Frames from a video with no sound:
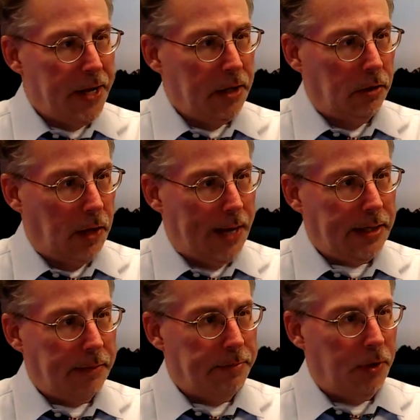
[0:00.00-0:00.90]

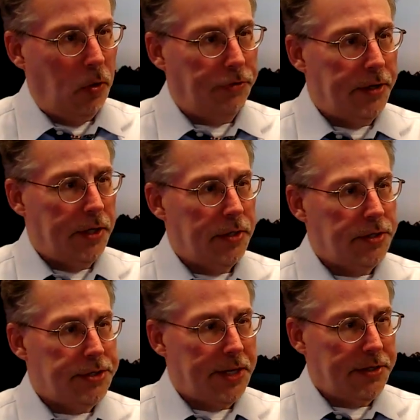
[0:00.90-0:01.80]
Lightning bolt,
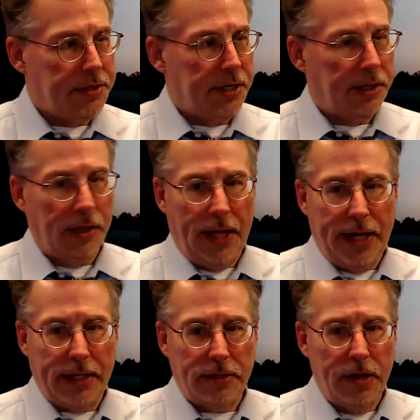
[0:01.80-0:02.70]
sunset
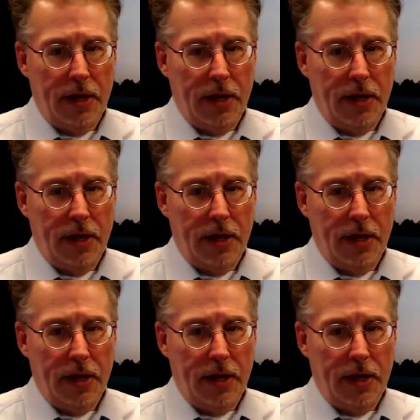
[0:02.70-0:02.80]
light,